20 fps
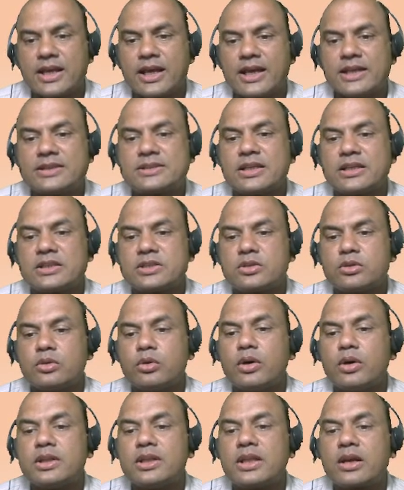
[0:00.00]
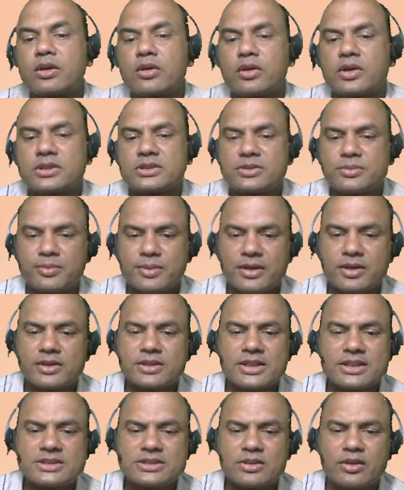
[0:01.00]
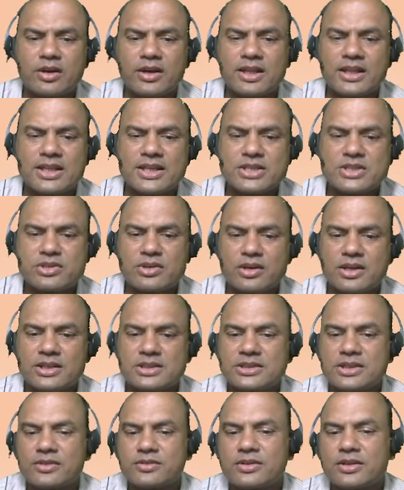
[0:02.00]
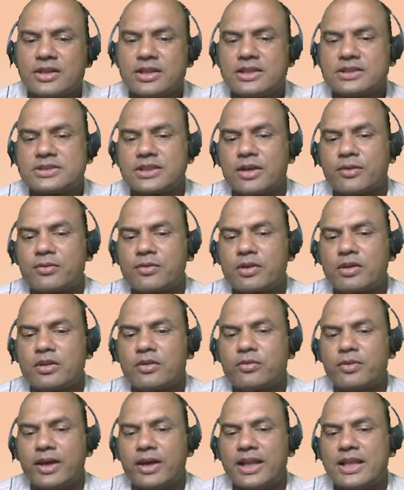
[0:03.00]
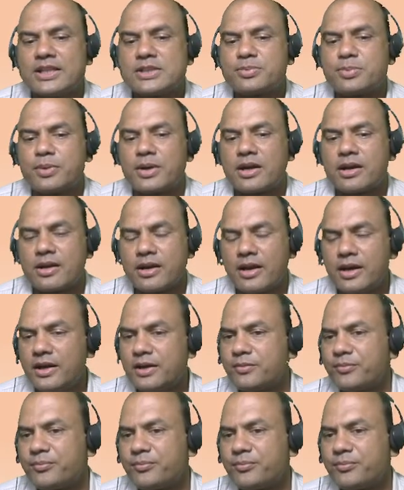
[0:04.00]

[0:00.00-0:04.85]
As such, no other cost, because it's not an insurance, it's after all the finance part, right?